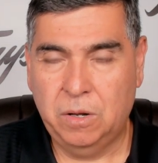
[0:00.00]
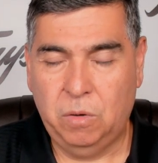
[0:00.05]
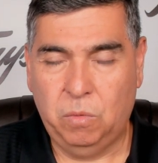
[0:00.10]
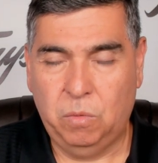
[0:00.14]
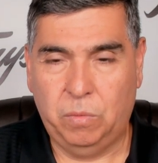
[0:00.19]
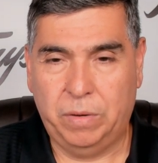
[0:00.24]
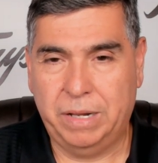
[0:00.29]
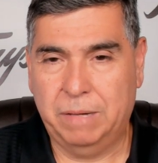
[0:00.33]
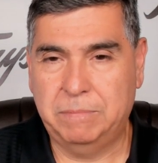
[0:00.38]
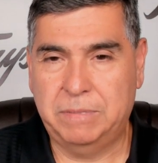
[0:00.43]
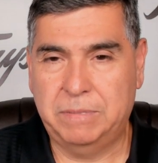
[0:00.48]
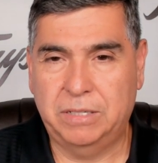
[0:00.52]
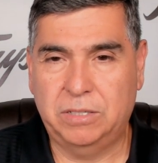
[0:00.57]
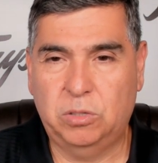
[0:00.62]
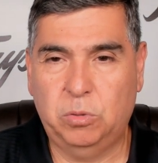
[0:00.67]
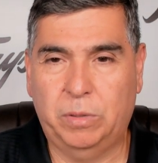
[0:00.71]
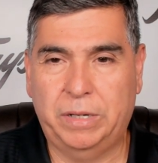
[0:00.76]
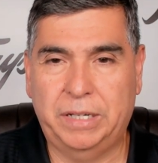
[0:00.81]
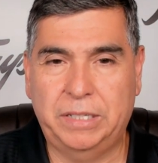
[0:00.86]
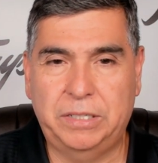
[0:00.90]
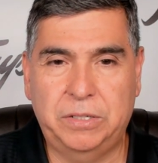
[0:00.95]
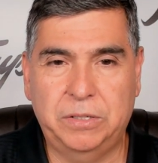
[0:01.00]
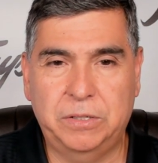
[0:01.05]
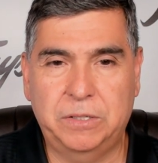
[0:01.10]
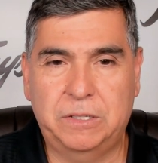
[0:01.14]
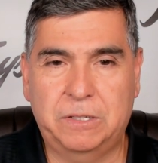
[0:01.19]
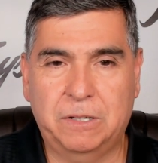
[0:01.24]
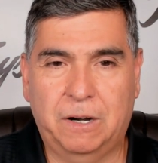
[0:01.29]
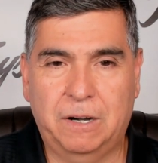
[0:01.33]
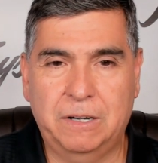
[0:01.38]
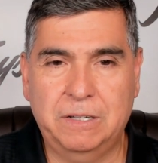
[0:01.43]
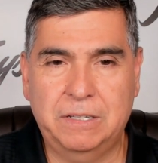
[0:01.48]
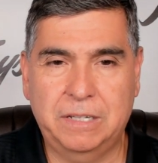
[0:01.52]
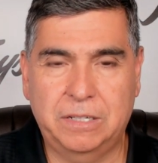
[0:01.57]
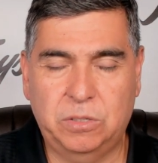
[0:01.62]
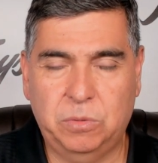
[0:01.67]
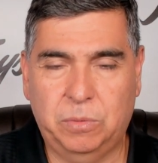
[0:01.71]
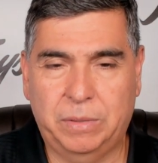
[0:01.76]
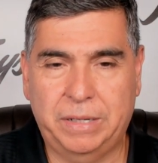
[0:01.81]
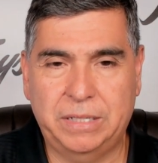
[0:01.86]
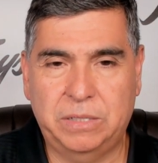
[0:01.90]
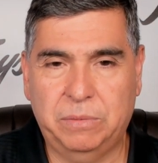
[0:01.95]
Williams in twenty-two starts in
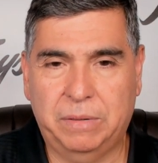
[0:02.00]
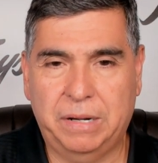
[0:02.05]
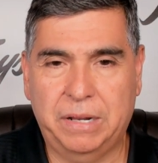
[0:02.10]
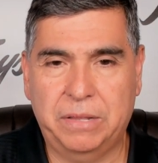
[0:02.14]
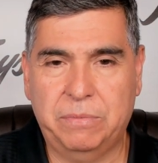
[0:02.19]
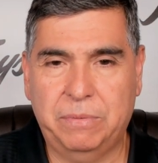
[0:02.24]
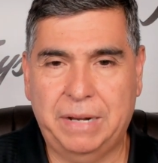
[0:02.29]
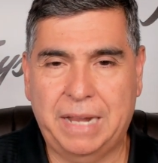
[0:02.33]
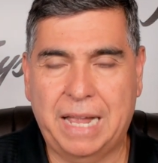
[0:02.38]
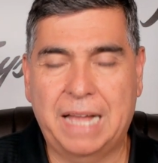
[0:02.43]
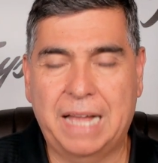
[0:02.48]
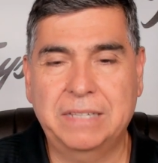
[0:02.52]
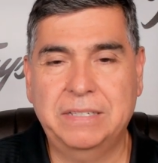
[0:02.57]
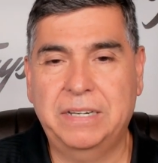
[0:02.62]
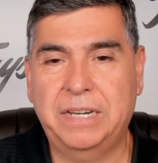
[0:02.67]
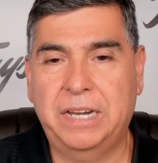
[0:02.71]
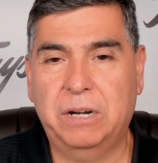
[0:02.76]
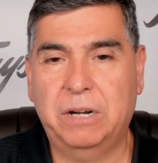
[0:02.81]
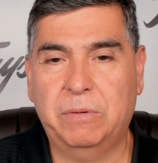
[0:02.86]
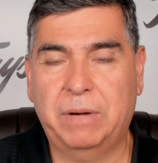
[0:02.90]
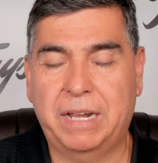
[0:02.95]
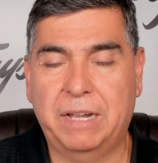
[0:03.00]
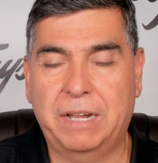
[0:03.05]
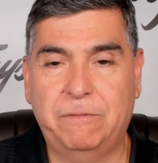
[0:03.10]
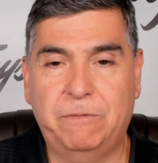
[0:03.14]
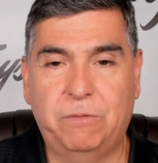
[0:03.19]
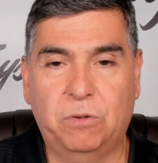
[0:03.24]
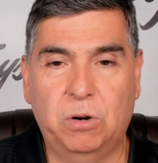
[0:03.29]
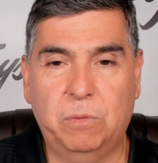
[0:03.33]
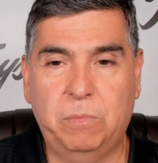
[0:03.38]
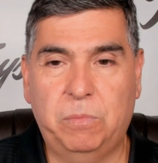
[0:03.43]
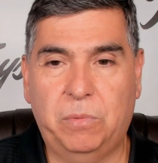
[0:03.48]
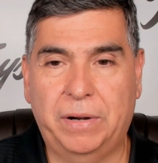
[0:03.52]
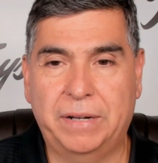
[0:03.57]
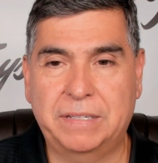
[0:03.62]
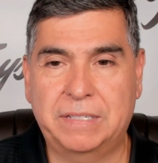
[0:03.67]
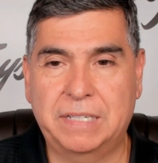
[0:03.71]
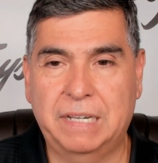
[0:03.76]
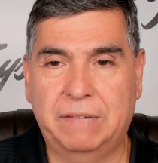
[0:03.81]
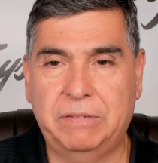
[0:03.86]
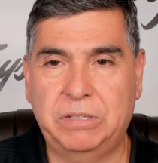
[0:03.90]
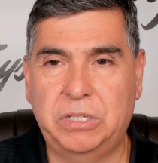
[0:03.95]
twenty twenty-three has an E R A of four point
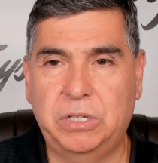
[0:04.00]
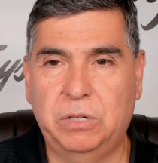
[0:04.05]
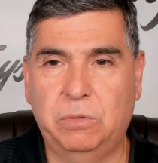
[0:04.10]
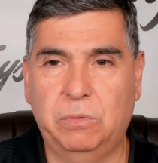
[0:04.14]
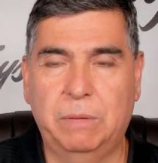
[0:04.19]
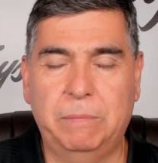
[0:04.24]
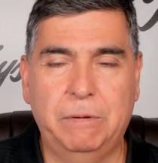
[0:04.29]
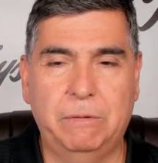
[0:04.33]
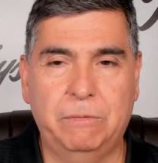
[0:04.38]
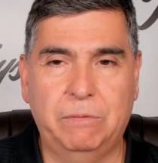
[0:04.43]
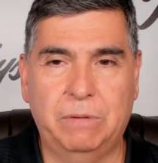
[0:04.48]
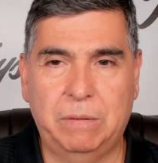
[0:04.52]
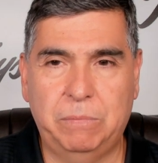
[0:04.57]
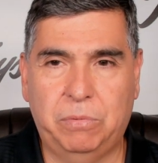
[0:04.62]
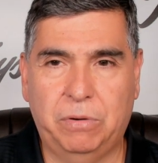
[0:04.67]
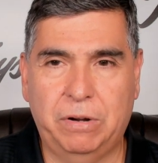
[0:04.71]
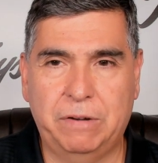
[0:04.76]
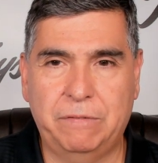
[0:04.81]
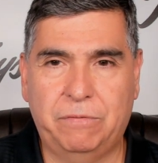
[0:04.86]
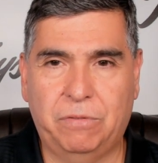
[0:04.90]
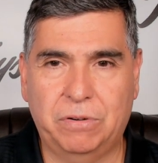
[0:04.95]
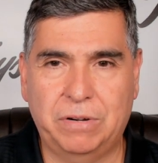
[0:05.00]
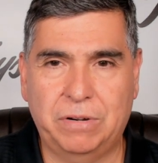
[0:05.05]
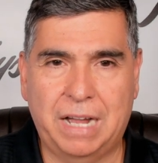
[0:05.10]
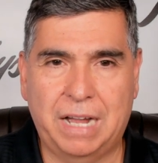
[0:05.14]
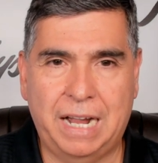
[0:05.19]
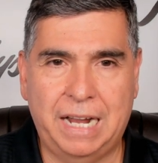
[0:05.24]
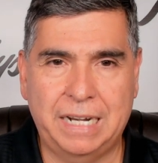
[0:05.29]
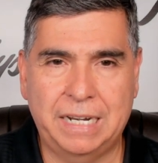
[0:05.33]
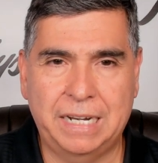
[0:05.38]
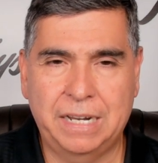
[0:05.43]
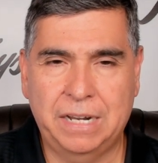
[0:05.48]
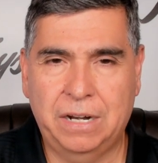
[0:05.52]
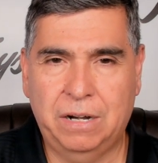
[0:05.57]
seven two, whip of one point four nine.